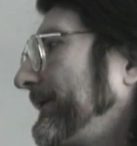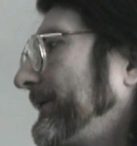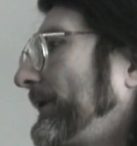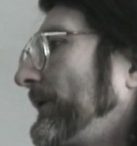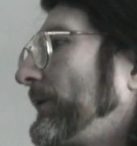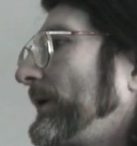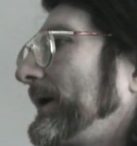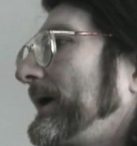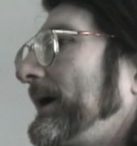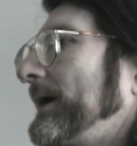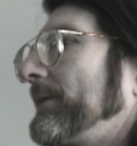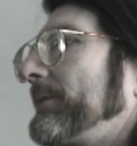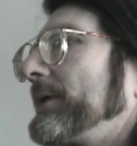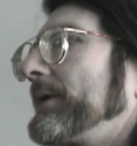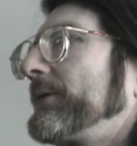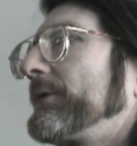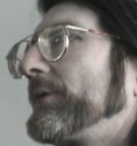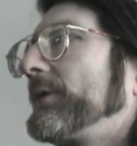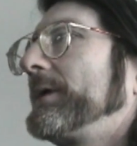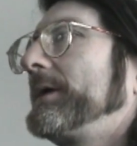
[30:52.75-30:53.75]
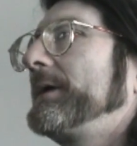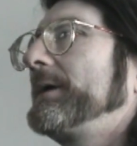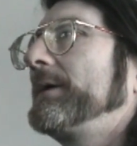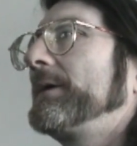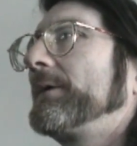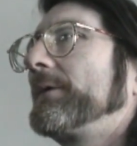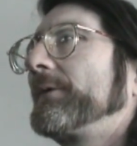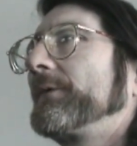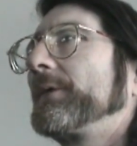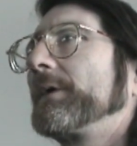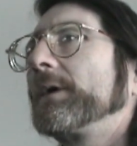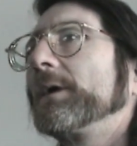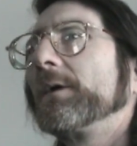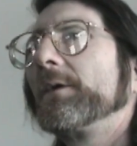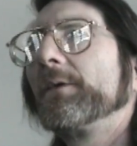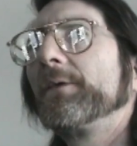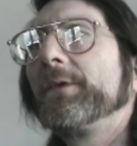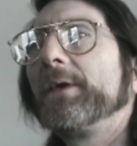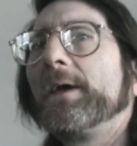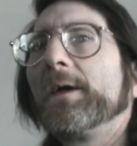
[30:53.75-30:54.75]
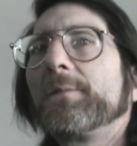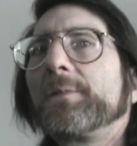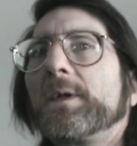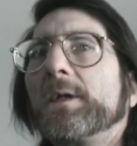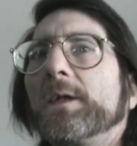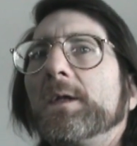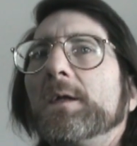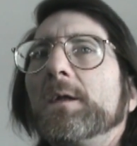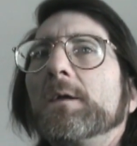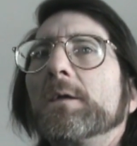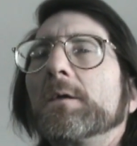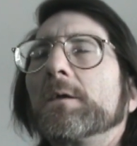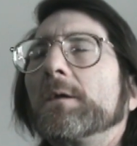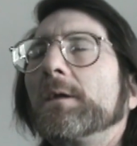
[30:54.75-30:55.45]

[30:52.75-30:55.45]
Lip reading: that what happened 20 years ago is happening,